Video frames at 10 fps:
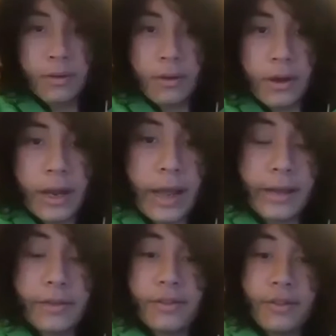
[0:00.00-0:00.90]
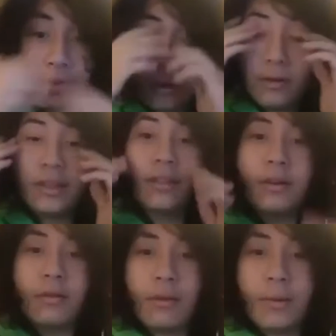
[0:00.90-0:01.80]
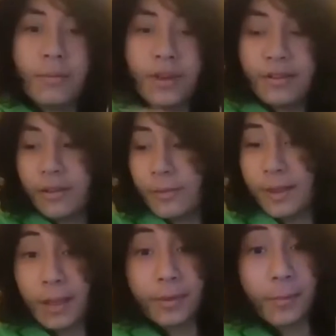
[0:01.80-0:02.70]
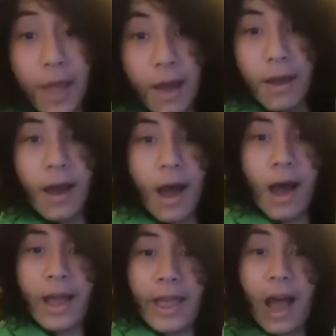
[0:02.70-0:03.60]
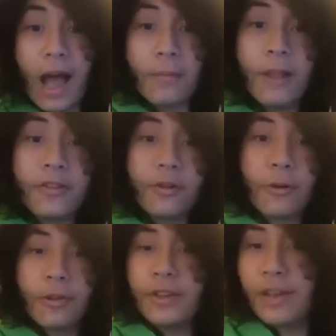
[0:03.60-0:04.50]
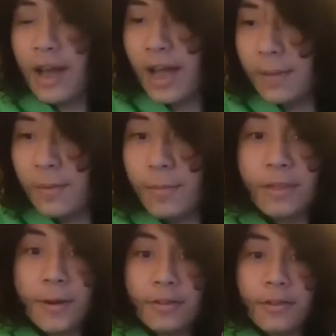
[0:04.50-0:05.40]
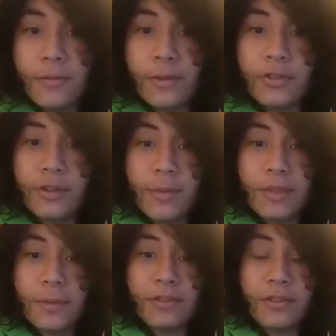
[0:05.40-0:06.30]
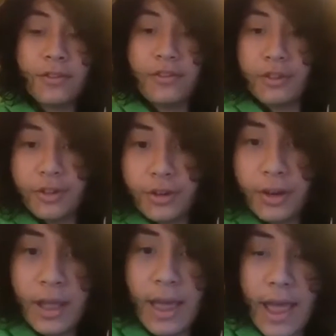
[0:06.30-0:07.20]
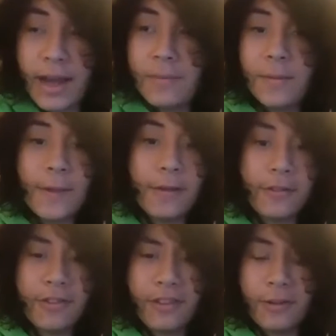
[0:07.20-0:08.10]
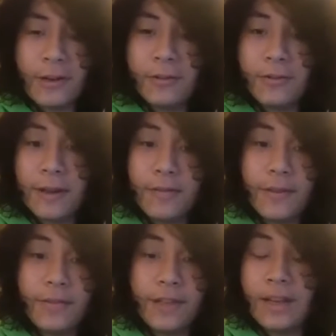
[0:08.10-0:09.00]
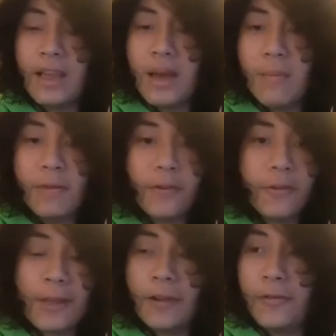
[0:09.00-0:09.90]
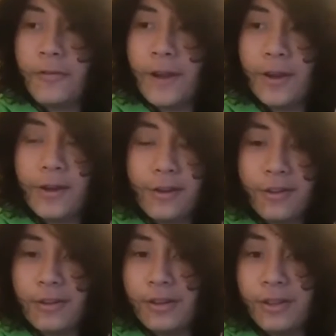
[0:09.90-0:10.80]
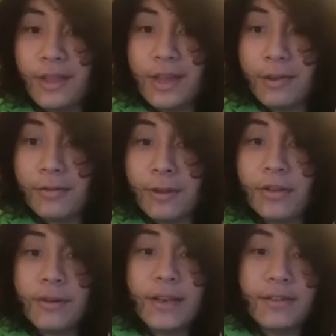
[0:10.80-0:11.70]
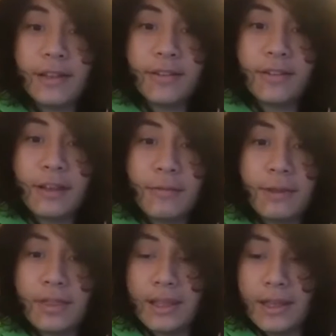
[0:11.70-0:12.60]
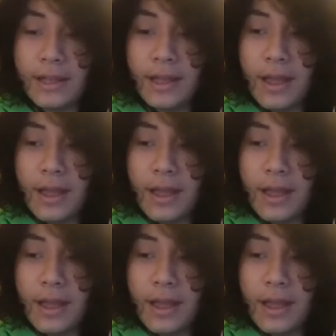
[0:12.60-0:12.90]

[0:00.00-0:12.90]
All right, I guess I'll just go with the one pre-installed on my laptop. Hi, I'm Elijah Horland. I'm a Mythbuster from the show Mythbusters Jr., and I've been a maker since around 2015. My first Maker Faire sort of thing was around 2016 with the